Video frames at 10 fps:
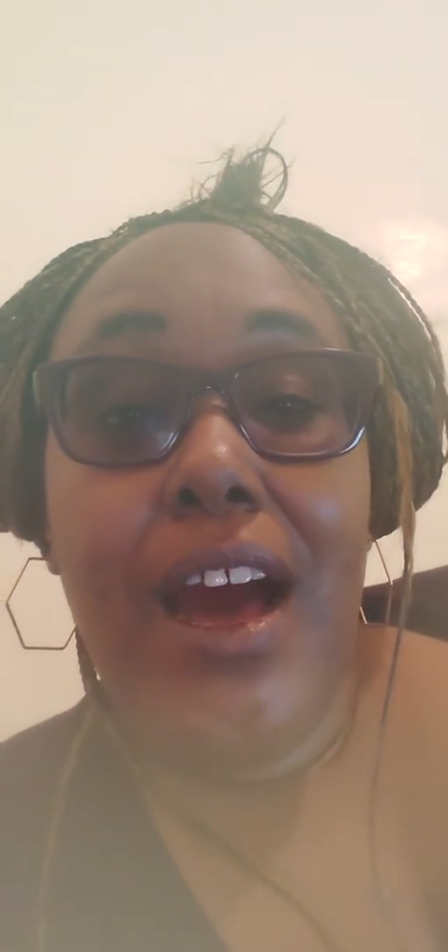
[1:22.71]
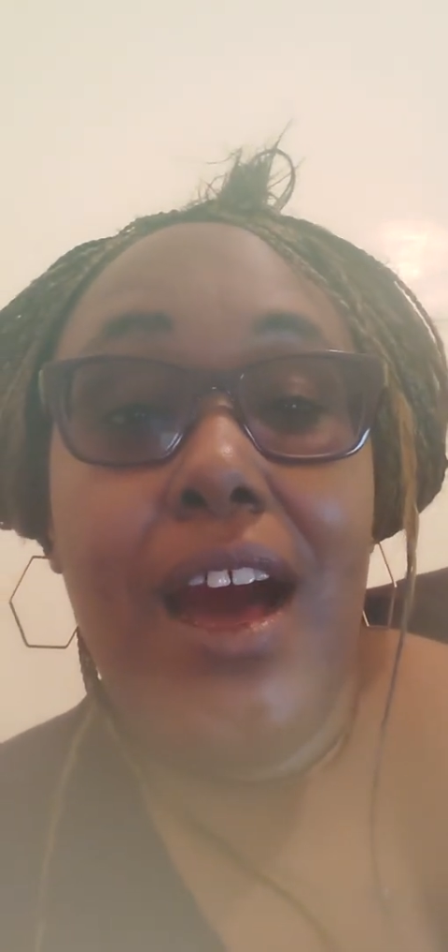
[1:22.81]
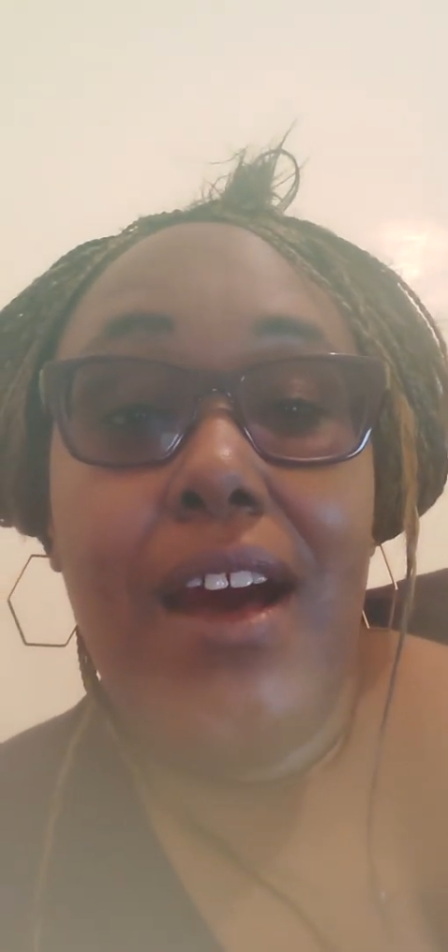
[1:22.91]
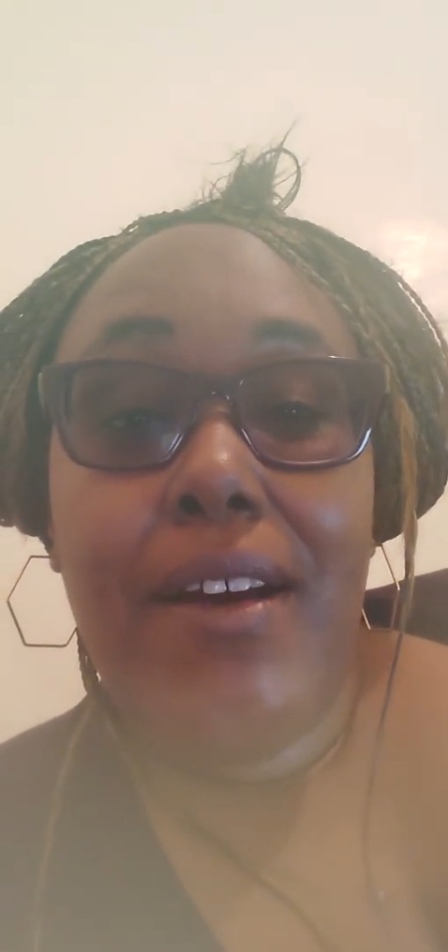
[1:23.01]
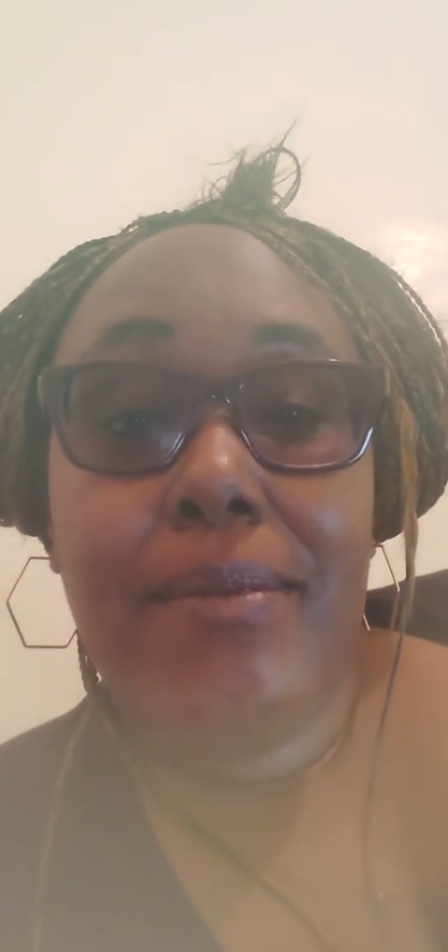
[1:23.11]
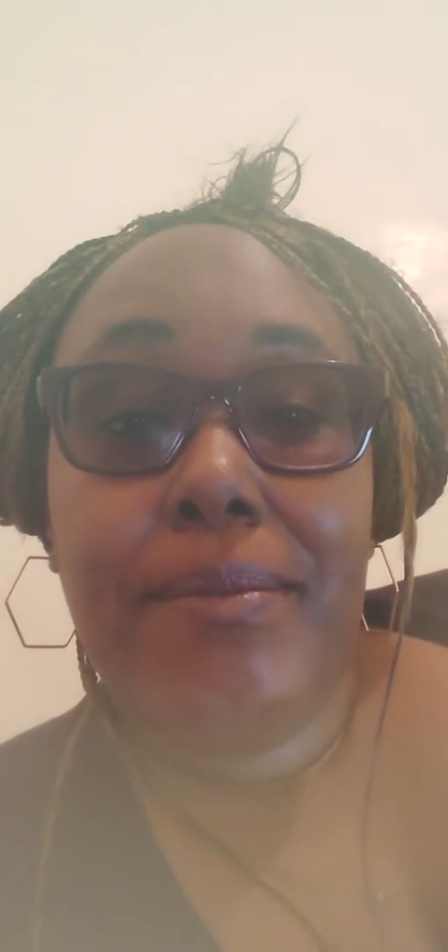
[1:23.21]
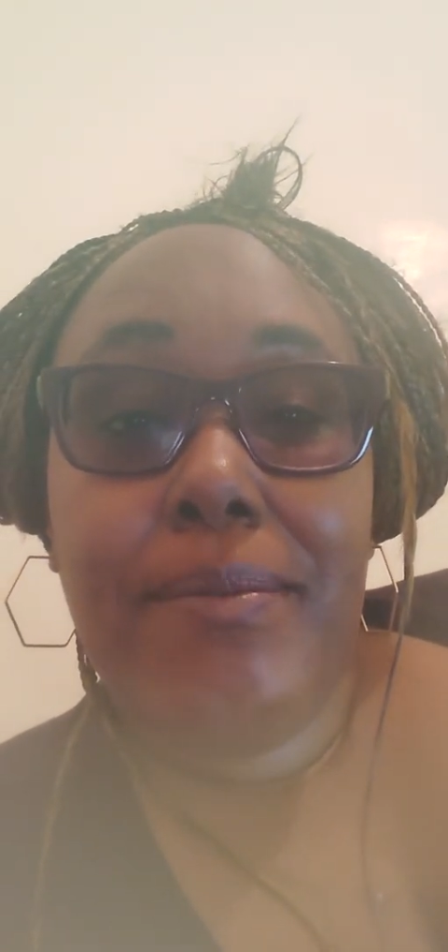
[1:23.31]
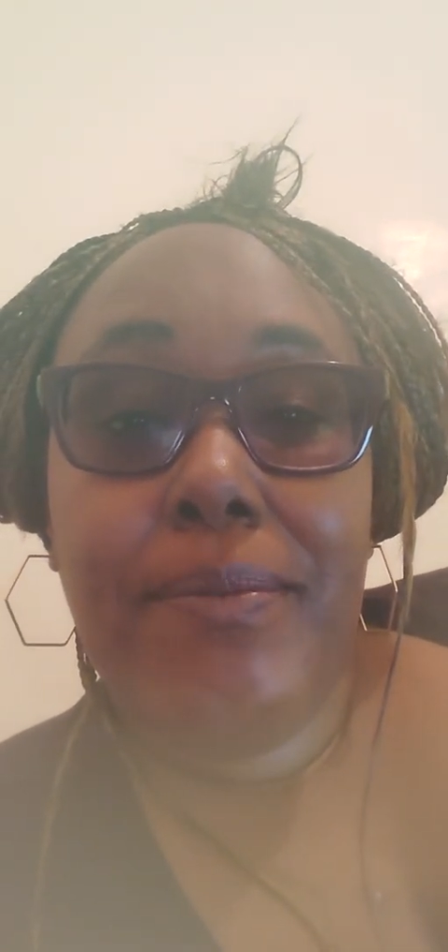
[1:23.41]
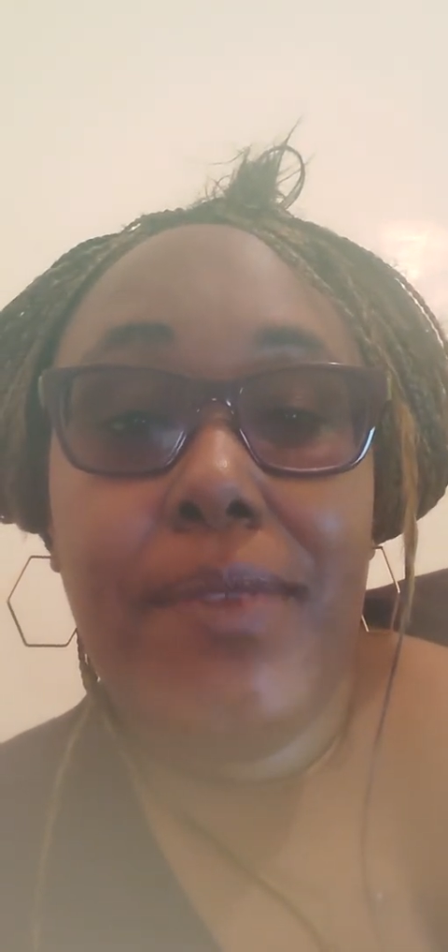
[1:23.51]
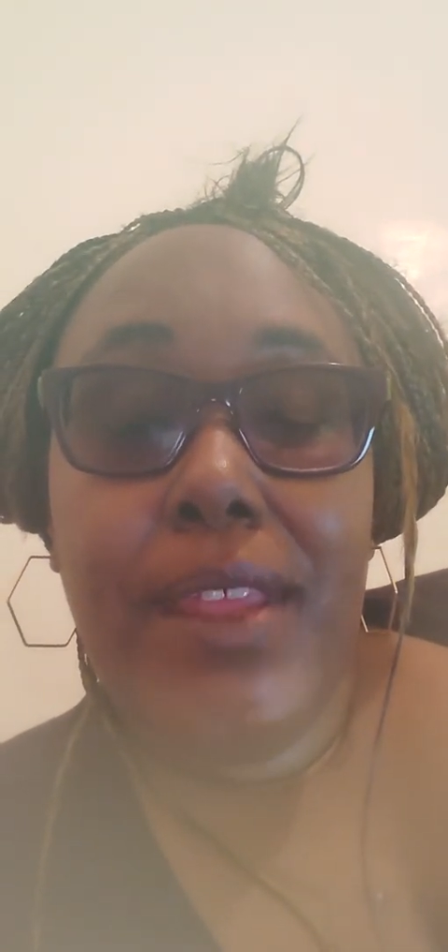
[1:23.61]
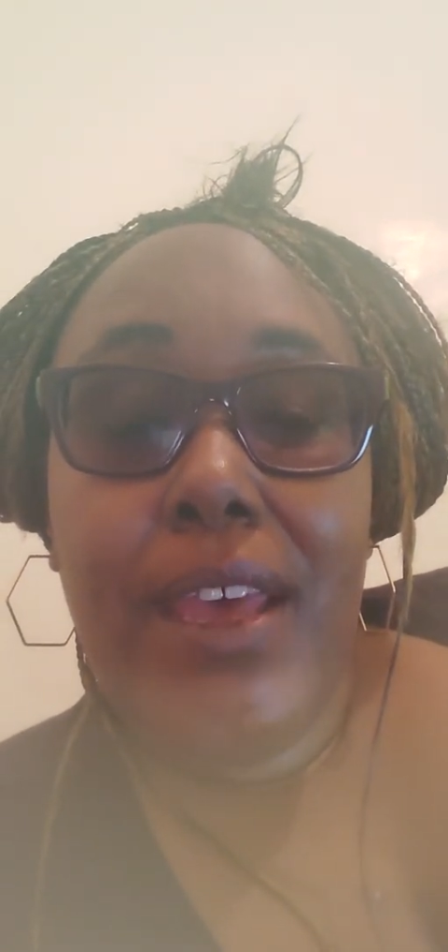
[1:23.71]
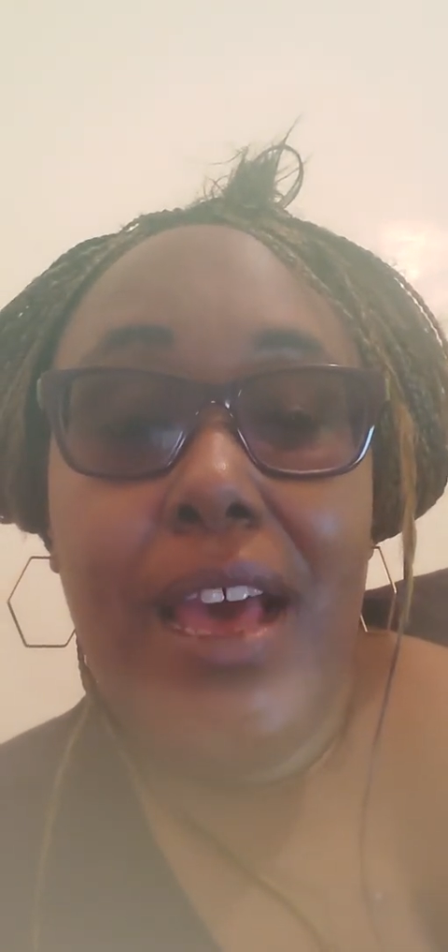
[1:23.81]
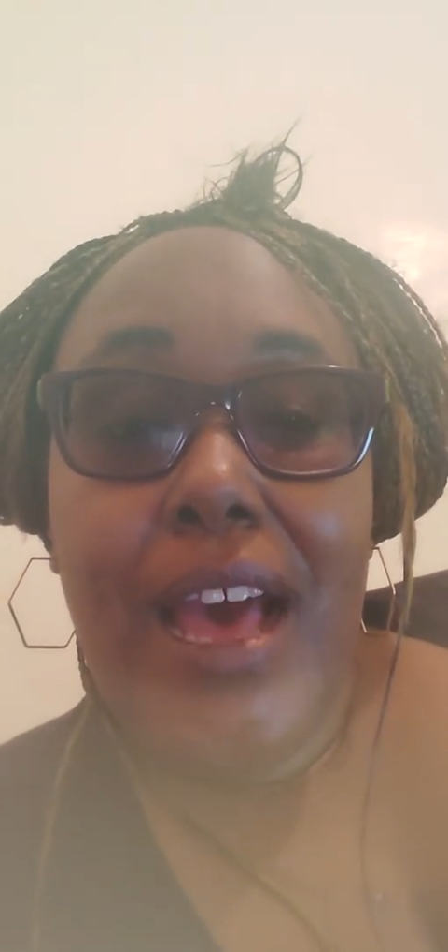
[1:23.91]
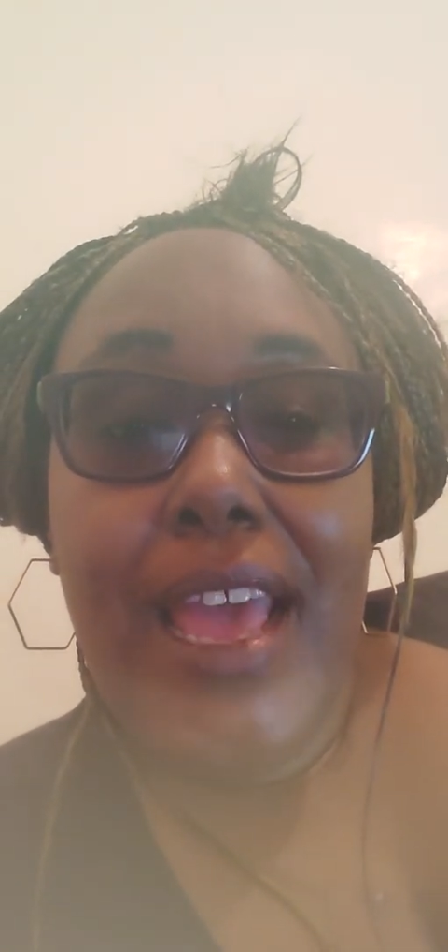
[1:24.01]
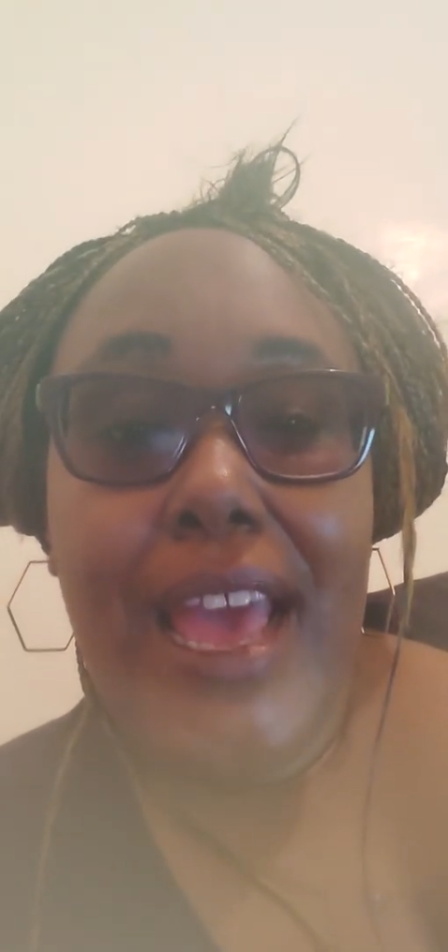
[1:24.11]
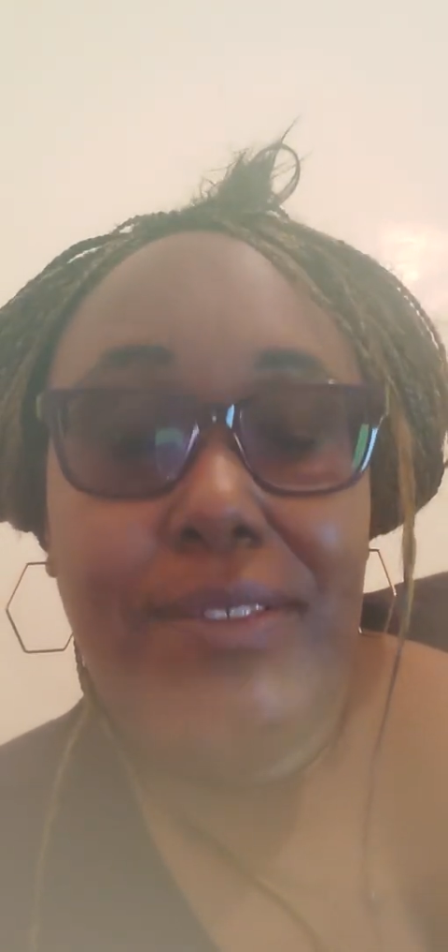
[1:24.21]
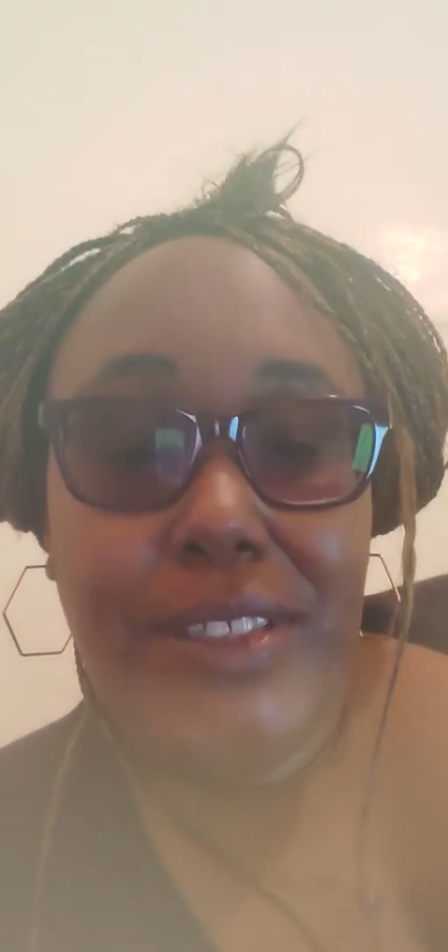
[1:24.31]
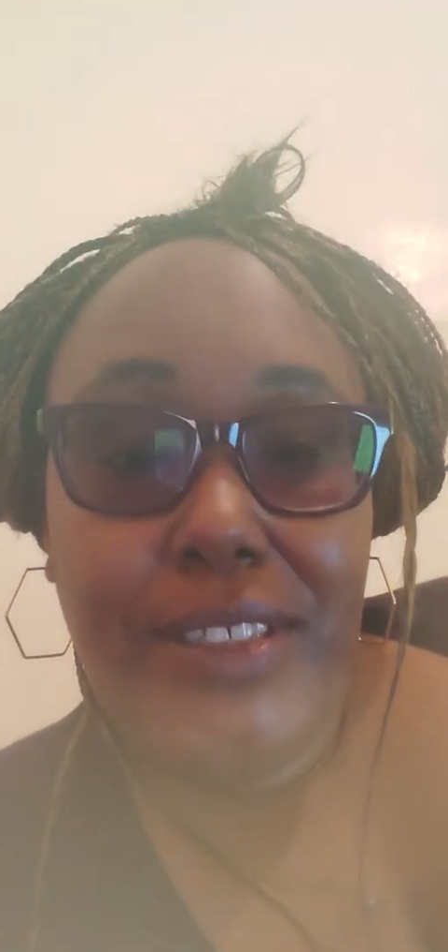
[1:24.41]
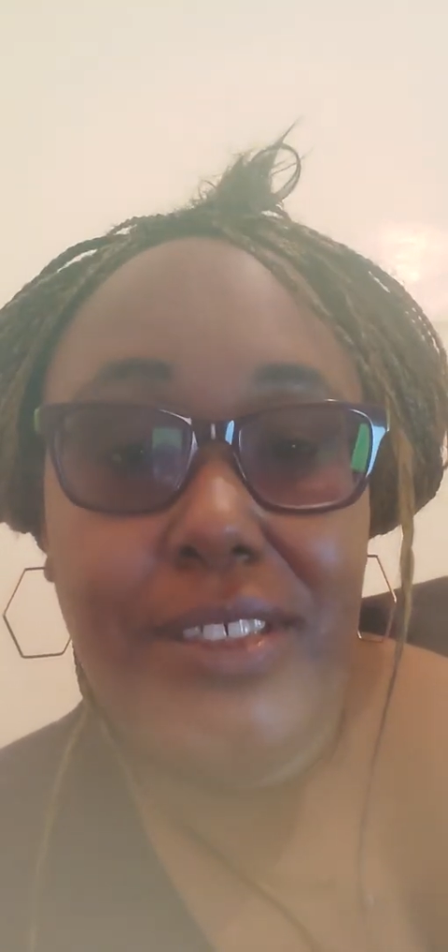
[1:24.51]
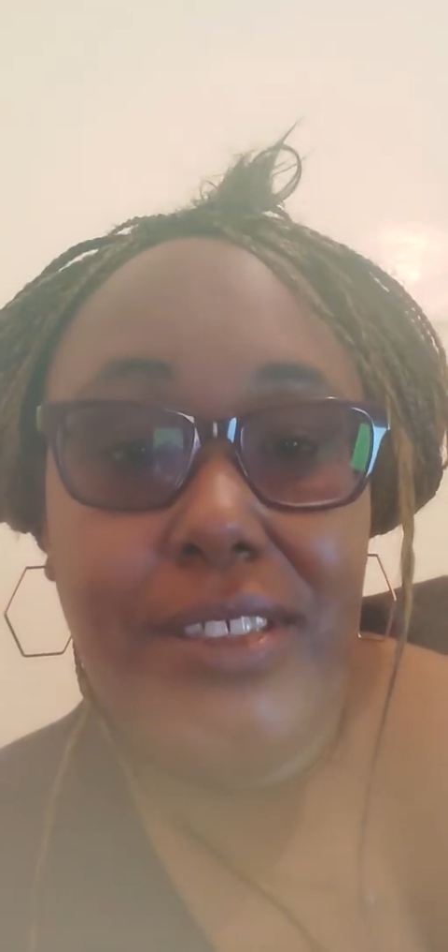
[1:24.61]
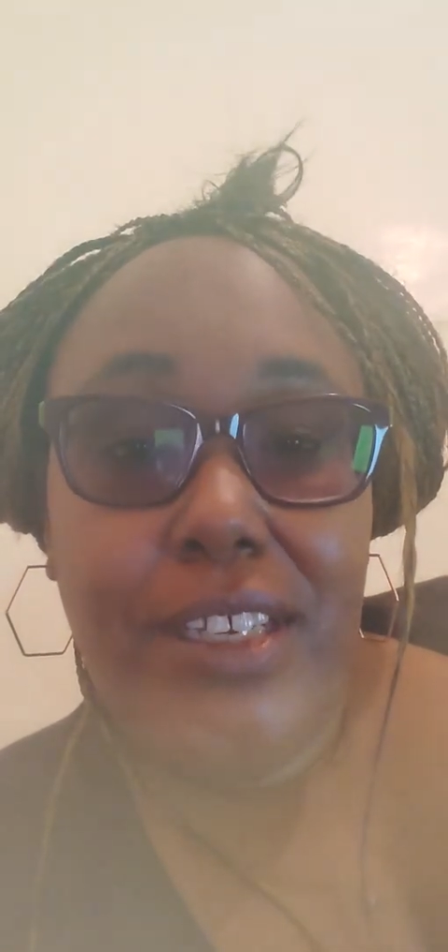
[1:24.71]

Um, I have to